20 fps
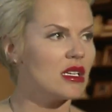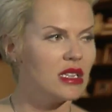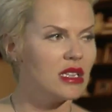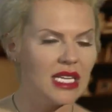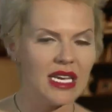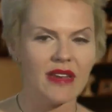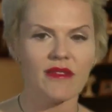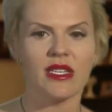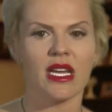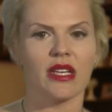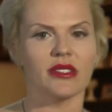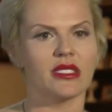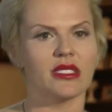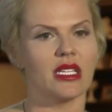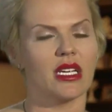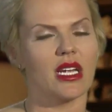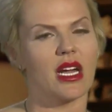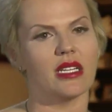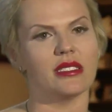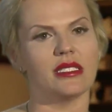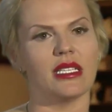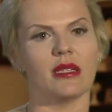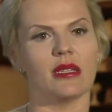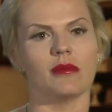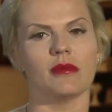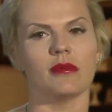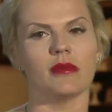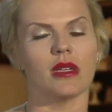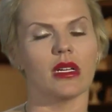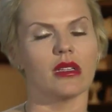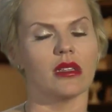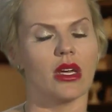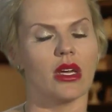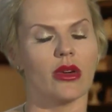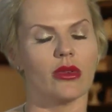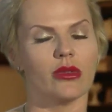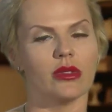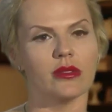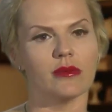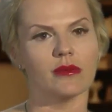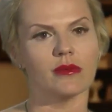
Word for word: Leave Nelson the goddamn alone.